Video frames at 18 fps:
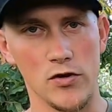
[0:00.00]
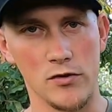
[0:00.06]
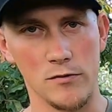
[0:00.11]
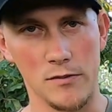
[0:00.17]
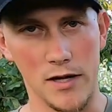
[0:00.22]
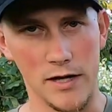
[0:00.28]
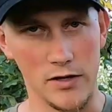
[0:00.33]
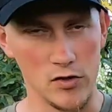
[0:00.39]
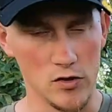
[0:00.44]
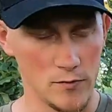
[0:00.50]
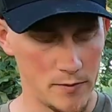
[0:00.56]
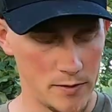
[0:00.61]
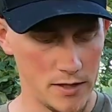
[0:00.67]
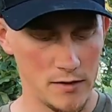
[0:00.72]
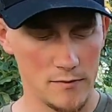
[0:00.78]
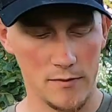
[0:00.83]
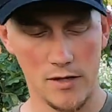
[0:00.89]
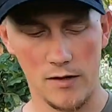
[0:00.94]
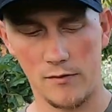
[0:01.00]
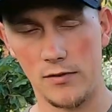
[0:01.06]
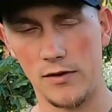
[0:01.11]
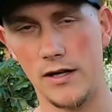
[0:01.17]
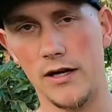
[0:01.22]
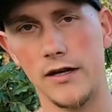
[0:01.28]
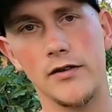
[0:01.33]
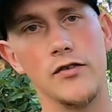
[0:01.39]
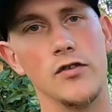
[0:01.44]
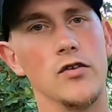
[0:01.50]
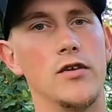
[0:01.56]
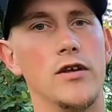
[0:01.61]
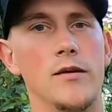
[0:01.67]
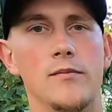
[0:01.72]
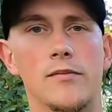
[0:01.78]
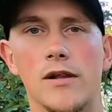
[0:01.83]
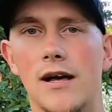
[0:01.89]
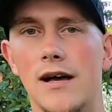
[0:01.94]
can buy European mount plaques,
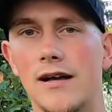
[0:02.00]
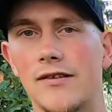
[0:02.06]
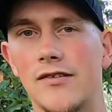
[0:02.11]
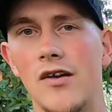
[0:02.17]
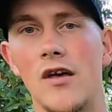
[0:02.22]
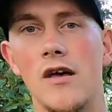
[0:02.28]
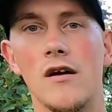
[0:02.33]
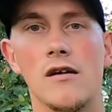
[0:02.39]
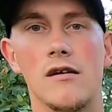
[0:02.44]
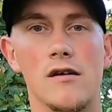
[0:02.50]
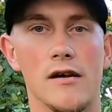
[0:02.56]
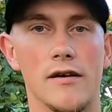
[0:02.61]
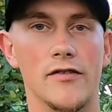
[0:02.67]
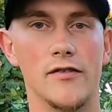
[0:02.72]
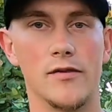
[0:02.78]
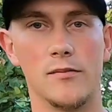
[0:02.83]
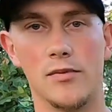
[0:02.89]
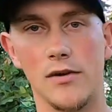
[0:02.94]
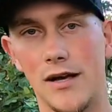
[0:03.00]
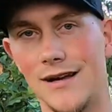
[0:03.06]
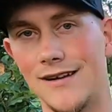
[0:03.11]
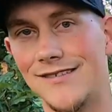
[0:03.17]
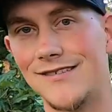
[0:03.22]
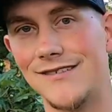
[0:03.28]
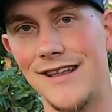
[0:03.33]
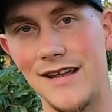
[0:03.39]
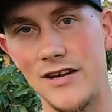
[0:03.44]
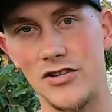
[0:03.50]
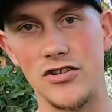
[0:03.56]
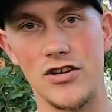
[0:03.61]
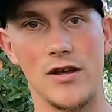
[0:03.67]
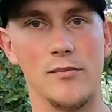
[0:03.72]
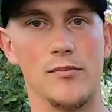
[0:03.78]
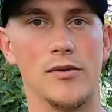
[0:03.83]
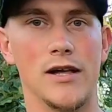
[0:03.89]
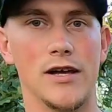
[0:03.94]
turkey plaques, custom plaques,
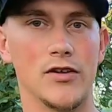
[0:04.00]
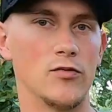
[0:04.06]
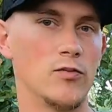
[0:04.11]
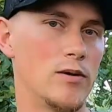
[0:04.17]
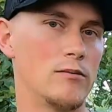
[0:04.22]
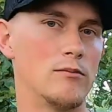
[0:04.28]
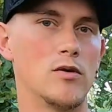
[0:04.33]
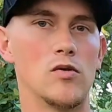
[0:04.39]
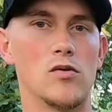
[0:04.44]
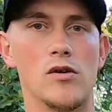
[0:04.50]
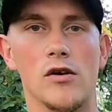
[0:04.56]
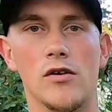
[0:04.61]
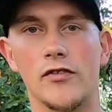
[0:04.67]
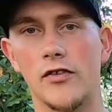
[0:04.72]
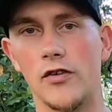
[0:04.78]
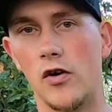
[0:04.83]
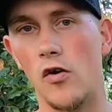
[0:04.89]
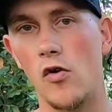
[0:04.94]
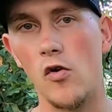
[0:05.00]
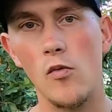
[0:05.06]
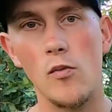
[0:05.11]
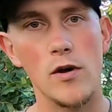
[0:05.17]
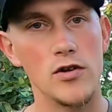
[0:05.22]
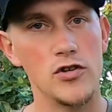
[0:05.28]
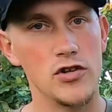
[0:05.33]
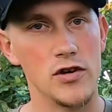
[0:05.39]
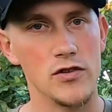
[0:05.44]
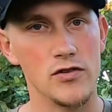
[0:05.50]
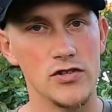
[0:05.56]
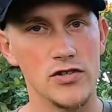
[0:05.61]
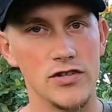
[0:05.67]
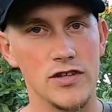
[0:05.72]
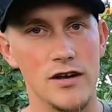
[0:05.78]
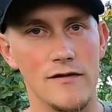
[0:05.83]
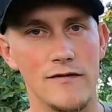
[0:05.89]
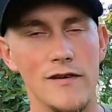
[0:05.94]
state-shaped plaques, Wingbone Calls, and a whole bunch of other
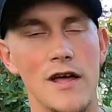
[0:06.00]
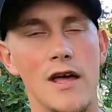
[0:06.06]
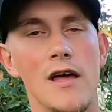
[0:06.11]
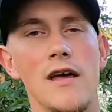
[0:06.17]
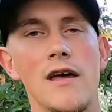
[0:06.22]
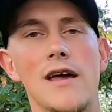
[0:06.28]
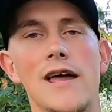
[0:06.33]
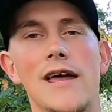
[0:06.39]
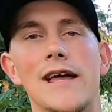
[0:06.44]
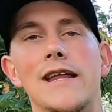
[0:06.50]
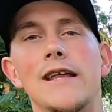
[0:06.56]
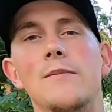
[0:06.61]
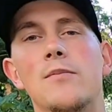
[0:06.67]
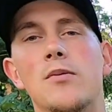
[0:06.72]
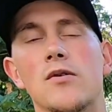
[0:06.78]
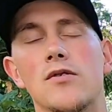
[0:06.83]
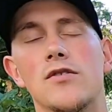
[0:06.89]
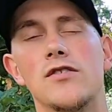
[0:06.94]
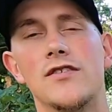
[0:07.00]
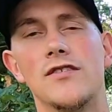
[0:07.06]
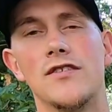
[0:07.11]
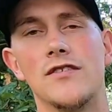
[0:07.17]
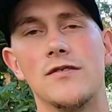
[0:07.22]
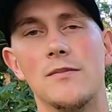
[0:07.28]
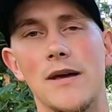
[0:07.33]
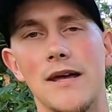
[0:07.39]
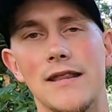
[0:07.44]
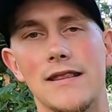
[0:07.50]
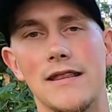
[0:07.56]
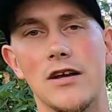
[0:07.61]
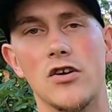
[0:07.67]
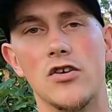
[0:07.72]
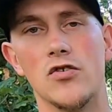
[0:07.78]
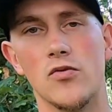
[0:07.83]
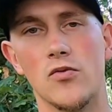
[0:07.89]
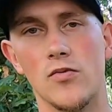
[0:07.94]
stuff. Any purchases made
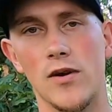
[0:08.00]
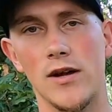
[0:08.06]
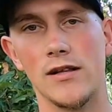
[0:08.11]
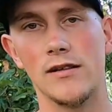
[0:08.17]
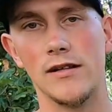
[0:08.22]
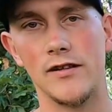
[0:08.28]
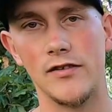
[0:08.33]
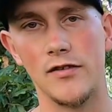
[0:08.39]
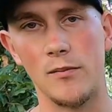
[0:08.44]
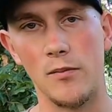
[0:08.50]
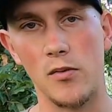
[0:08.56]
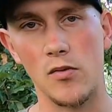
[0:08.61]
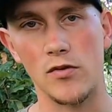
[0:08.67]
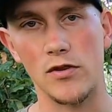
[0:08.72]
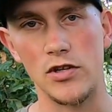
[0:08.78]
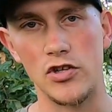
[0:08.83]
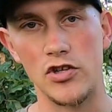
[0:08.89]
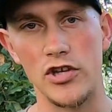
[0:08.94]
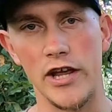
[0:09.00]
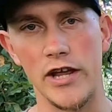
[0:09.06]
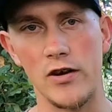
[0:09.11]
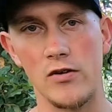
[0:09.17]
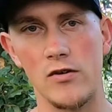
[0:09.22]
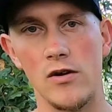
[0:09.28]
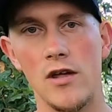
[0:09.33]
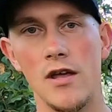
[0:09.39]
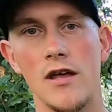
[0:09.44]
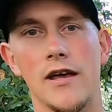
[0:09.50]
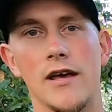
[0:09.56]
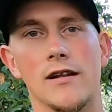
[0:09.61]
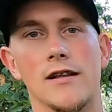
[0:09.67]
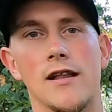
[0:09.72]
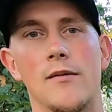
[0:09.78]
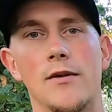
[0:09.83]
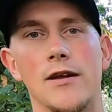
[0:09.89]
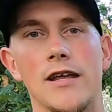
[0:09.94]
there directly support the channel
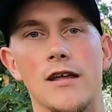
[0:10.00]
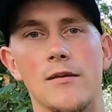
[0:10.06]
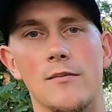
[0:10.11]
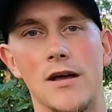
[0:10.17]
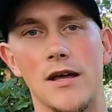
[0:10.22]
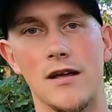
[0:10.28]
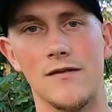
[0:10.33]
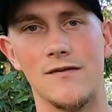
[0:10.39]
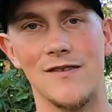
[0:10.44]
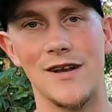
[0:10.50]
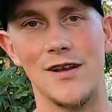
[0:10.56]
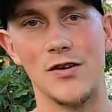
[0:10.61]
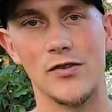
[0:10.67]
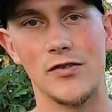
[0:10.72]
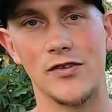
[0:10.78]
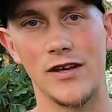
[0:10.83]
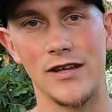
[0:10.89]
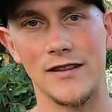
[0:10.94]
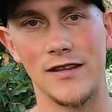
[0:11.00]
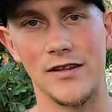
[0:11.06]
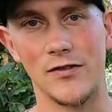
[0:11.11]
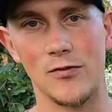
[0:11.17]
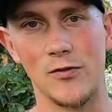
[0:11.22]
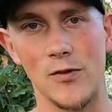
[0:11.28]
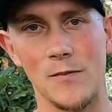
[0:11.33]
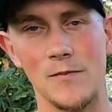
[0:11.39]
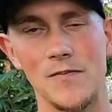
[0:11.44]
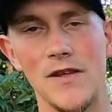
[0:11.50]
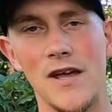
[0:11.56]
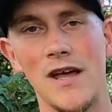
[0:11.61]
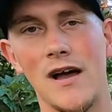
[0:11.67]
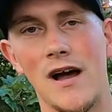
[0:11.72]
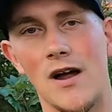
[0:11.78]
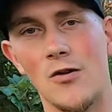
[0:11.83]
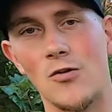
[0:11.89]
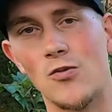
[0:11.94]
and allow me to keep making videos like this one.
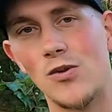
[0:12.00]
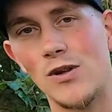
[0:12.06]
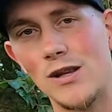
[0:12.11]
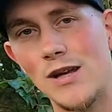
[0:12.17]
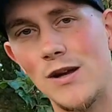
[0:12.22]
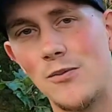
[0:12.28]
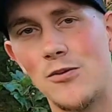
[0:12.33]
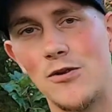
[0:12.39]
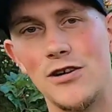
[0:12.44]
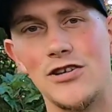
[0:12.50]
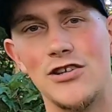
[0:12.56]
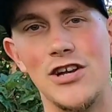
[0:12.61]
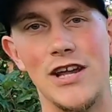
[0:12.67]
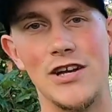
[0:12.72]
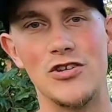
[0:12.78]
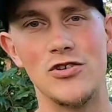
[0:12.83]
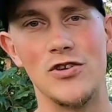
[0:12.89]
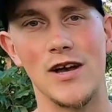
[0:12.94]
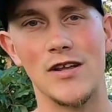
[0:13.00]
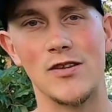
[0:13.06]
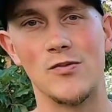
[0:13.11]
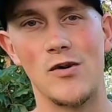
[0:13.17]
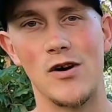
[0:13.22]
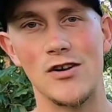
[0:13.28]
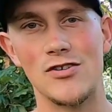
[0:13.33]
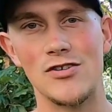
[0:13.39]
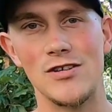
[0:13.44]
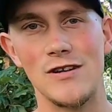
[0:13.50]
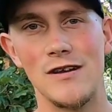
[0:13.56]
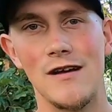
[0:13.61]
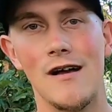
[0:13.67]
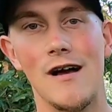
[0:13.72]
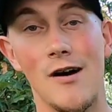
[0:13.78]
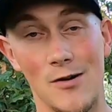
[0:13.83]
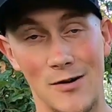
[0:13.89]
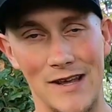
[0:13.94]
I really appreciate you guys watching.
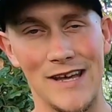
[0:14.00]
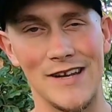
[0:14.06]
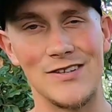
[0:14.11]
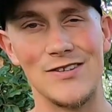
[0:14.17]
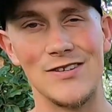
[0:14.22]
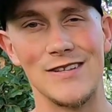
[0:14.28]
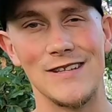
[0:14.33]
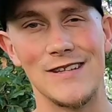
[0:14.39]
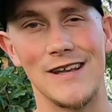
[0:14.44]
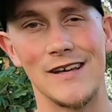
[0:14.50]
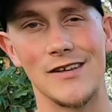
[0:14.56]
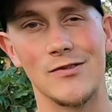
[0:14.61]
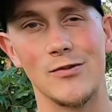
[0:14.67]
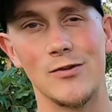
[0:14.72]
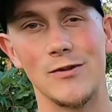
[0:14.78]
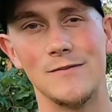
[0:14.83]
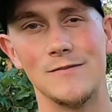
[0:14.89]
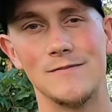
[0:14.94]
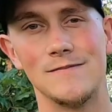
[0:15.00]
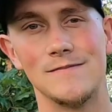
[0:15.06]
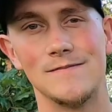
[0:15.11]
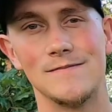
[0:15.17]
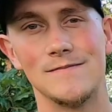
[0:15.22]
I'll catch you in the next one.